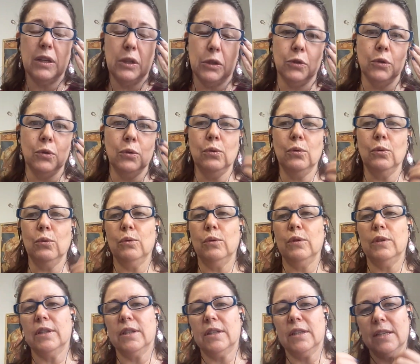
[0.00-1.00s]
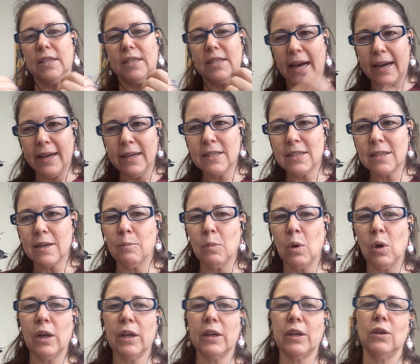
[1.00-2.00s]
You design some
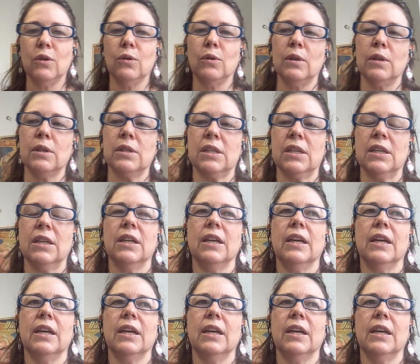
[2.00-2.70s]
molecules,